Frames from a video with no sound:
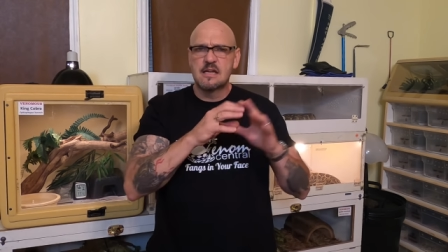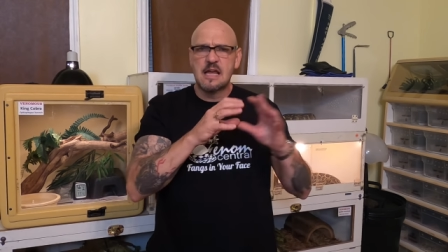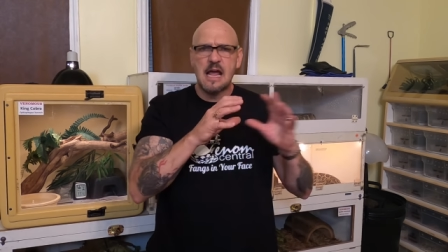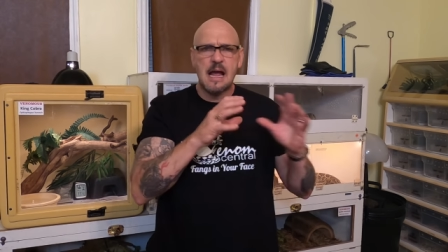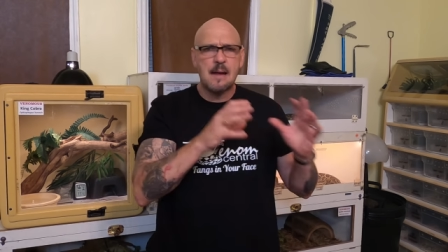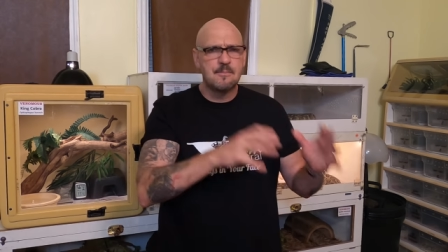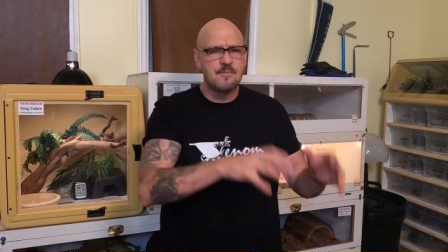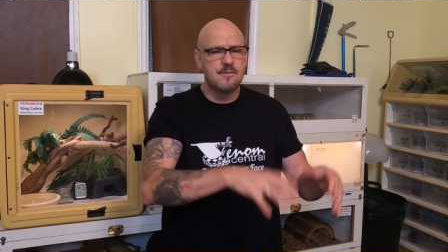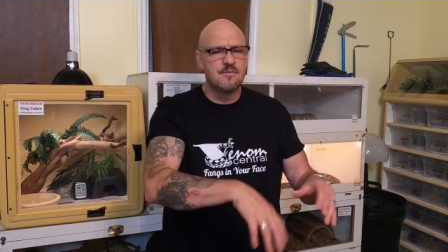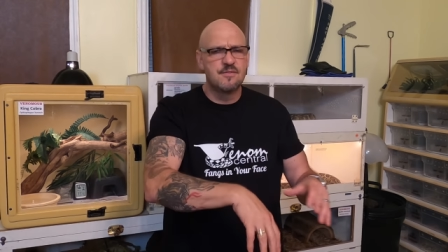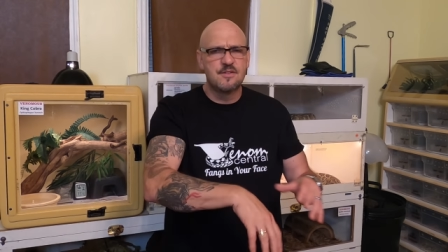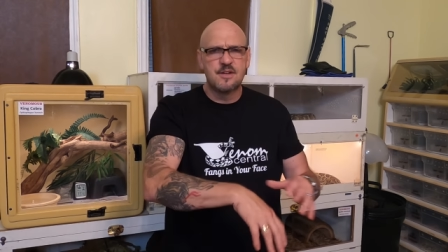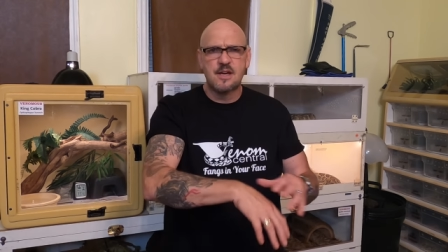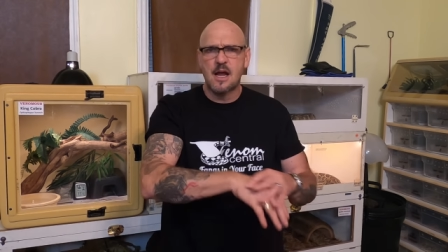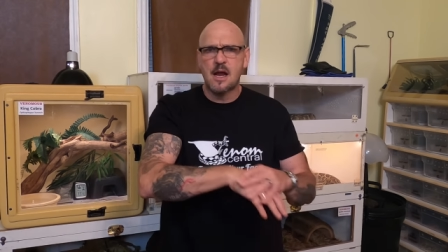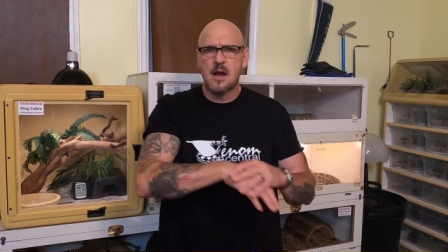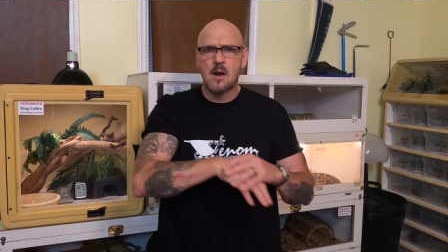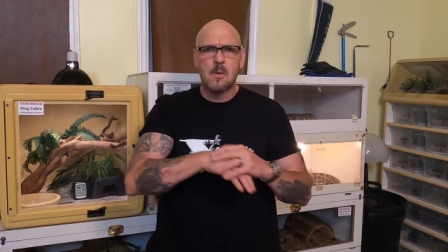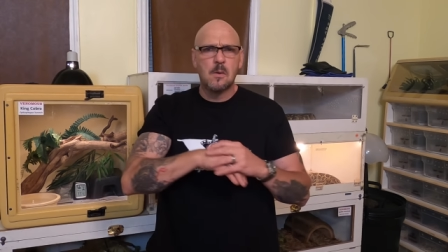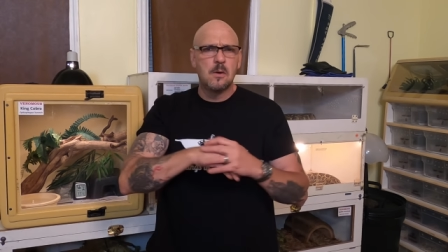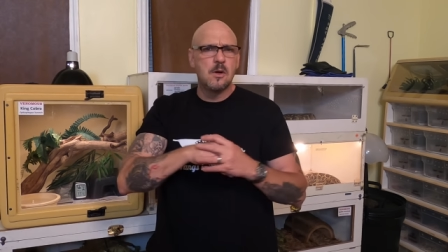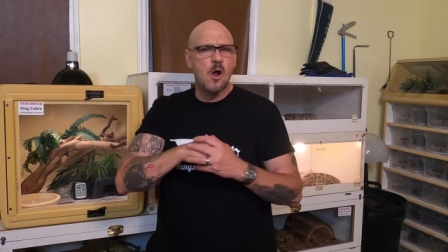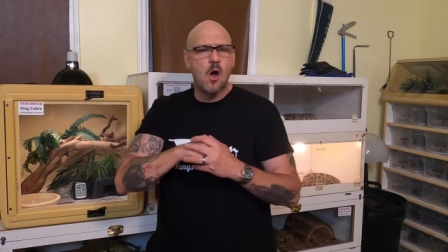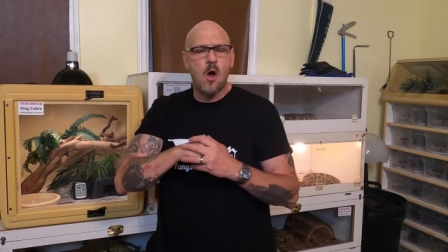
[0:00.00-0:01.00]
captive
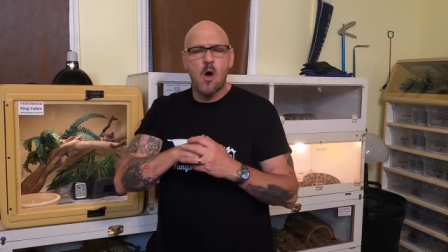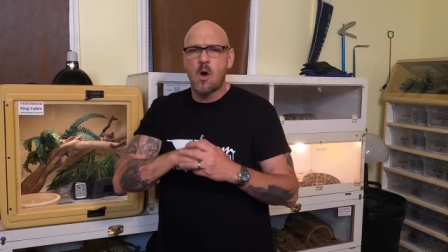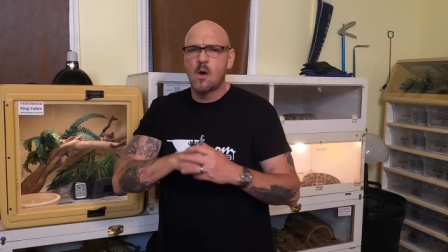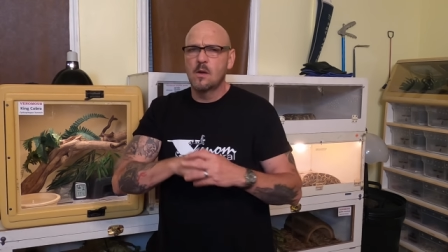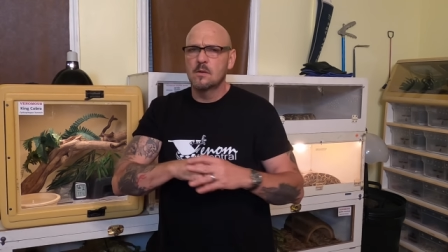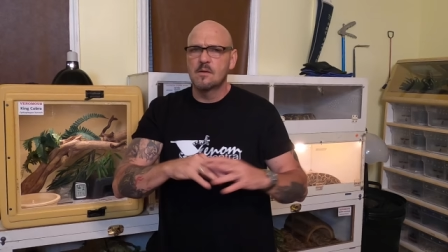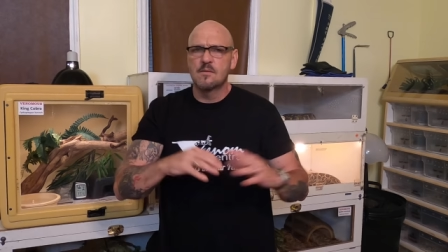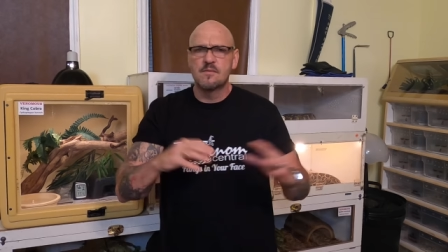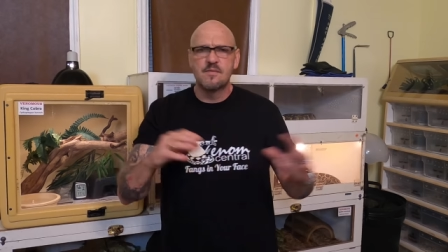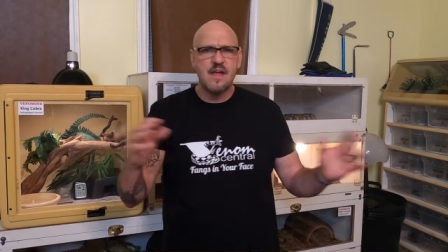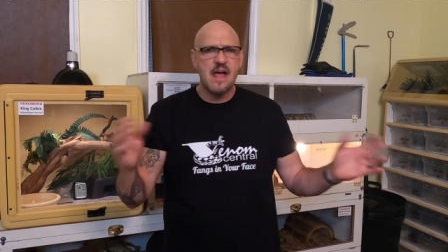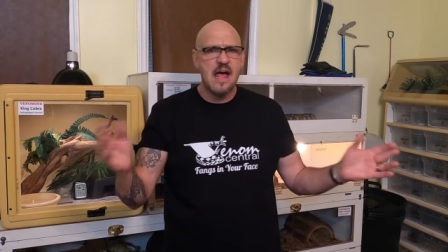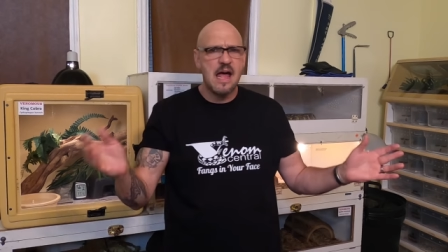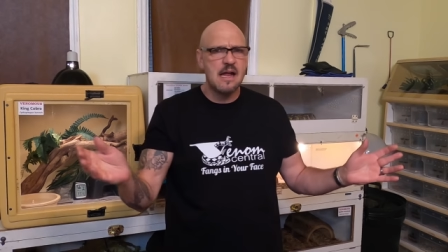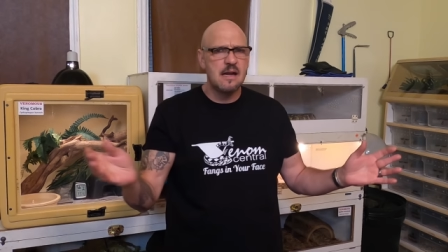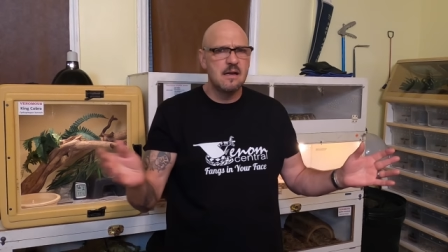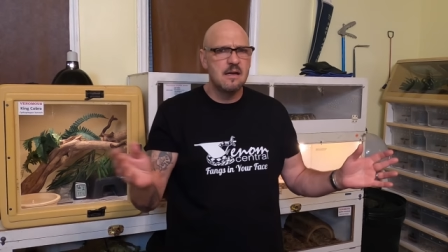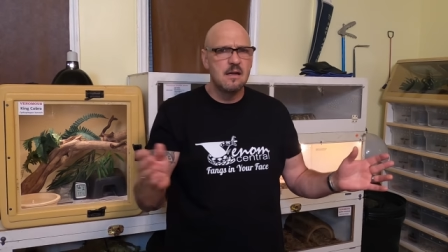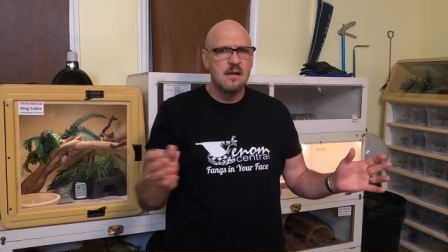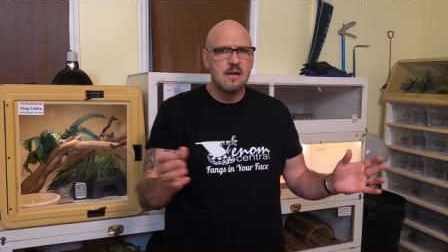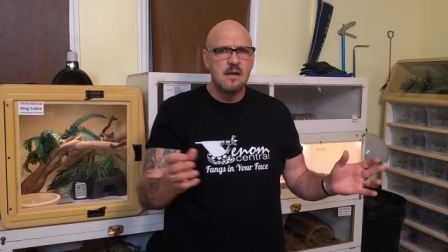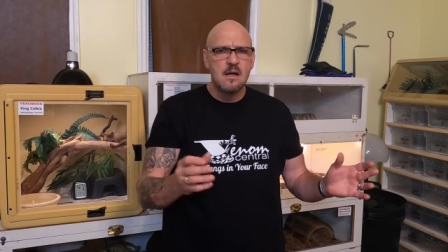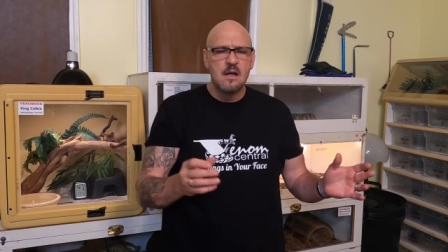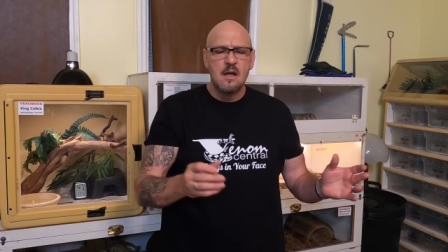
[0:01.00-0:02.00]
care and all of
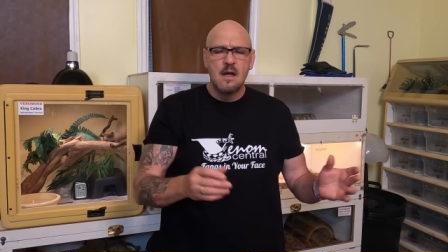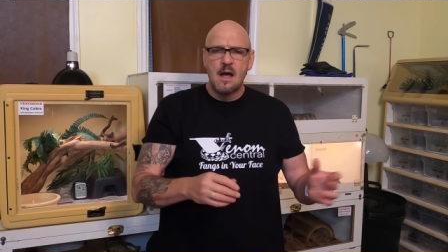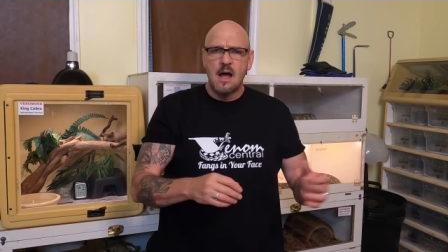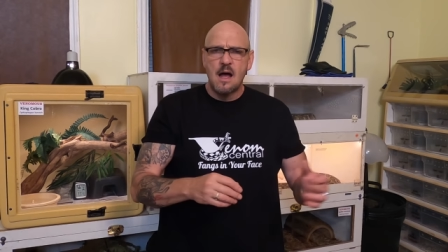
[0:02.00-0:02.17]
that.